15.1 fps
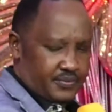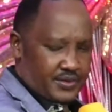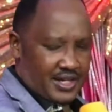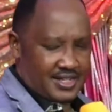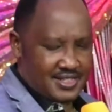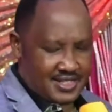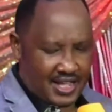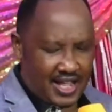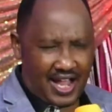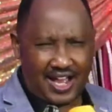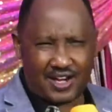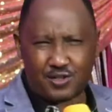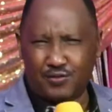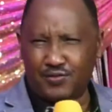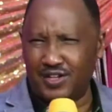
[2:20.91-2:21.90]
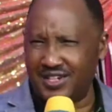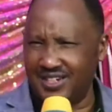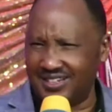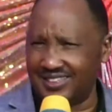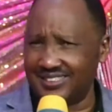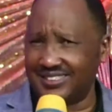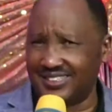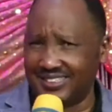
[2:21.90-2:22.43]
That is the heart of an
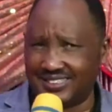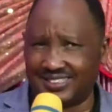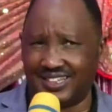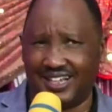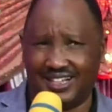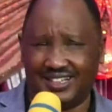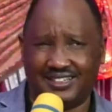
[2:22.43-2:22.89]
intercessor.